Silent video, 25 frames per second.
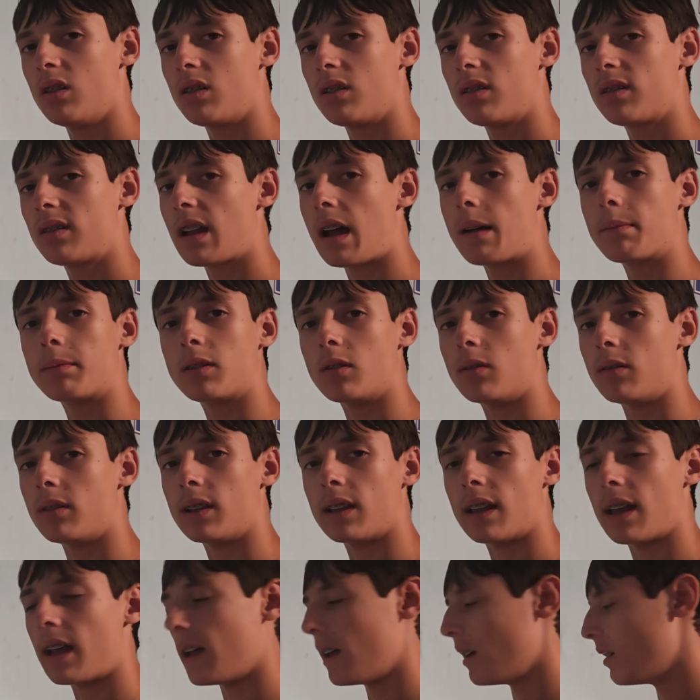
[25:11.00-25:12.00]
Stop
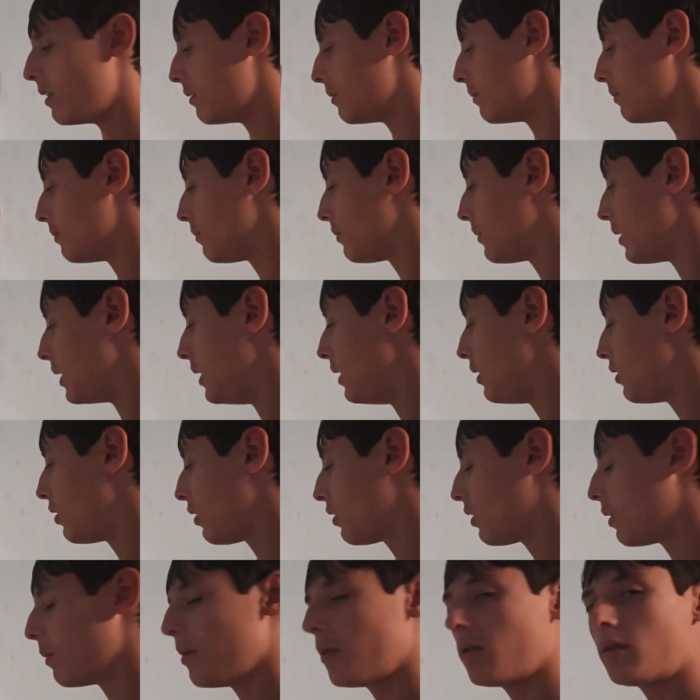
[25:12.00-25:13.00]
doing that. These
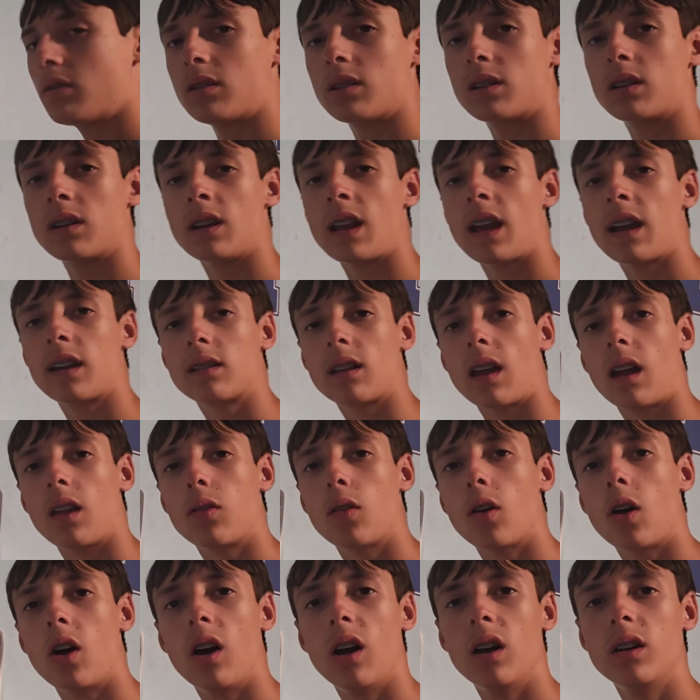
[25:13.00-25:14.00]
are supposed to connect, I
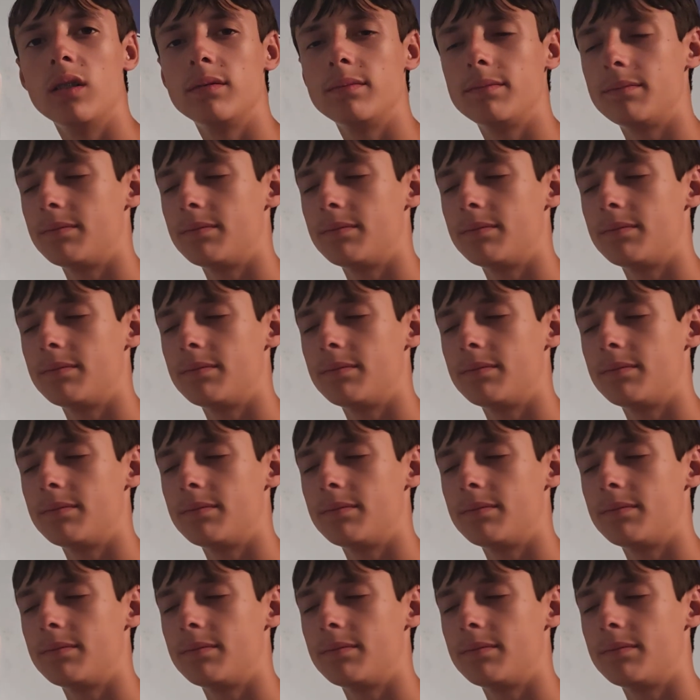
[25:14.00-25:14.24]
thought.